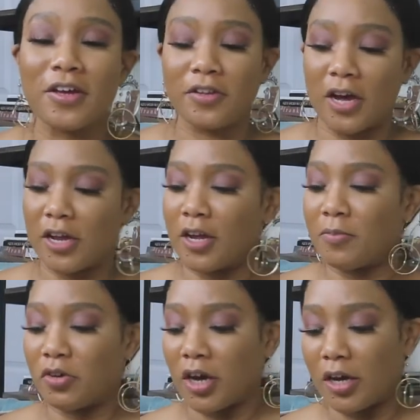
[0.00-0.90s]
next
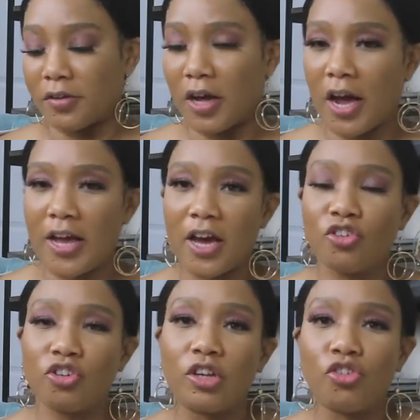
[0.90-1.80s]
item, you guys, I
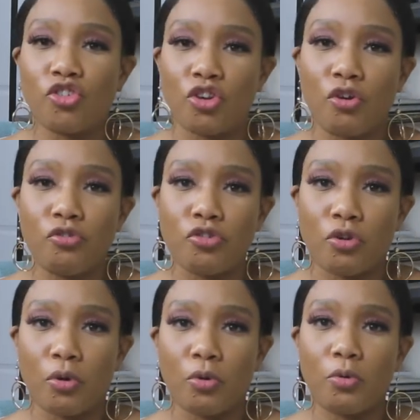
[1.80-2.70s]
actually showed
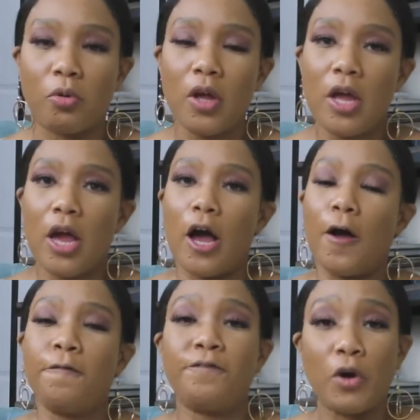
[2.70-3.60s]
you
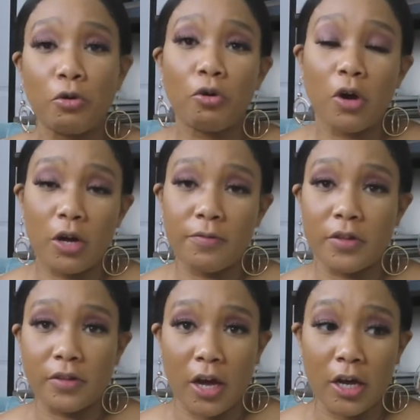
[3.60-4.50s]
a photo of
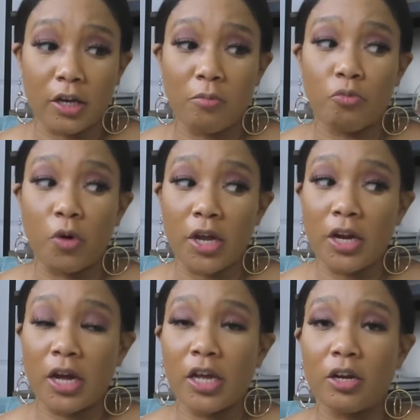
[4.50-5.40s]
this item when
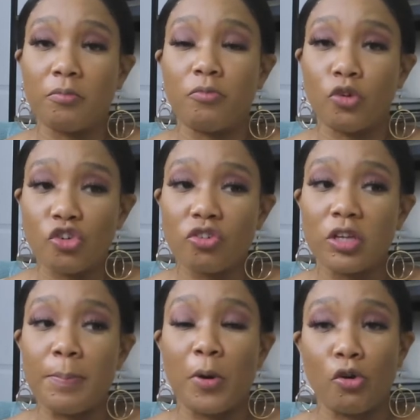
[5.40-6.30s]
I had
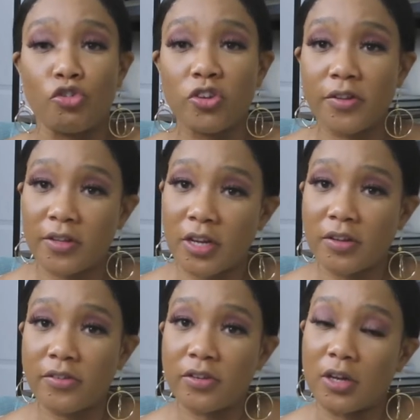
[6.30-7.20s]
originally purchased
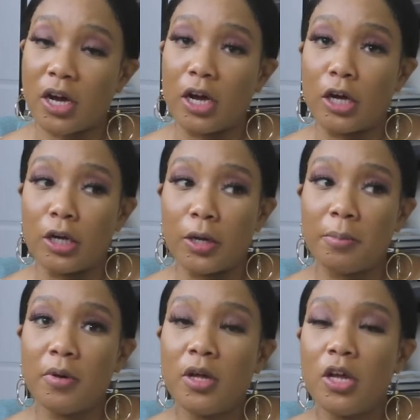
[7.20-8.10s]
it
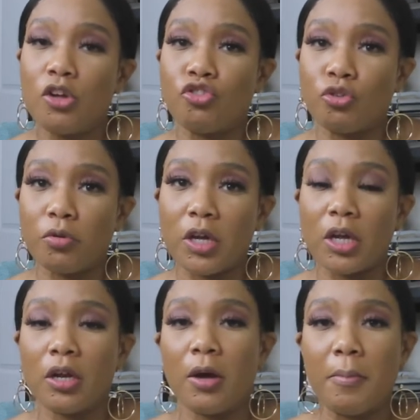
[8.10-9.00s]
um, during